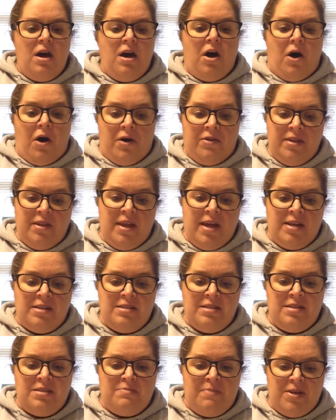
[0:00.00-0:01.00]
On the legs
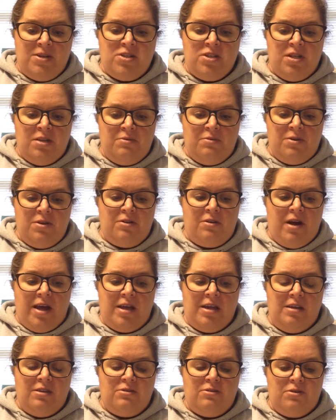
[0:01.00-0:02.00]
especially when you're
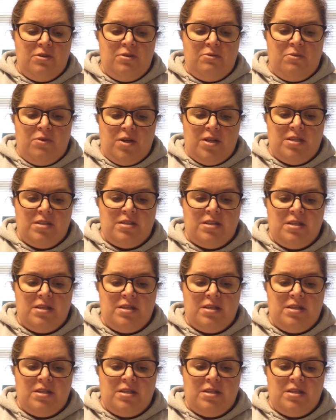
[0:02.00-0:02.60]
hiking through the woods.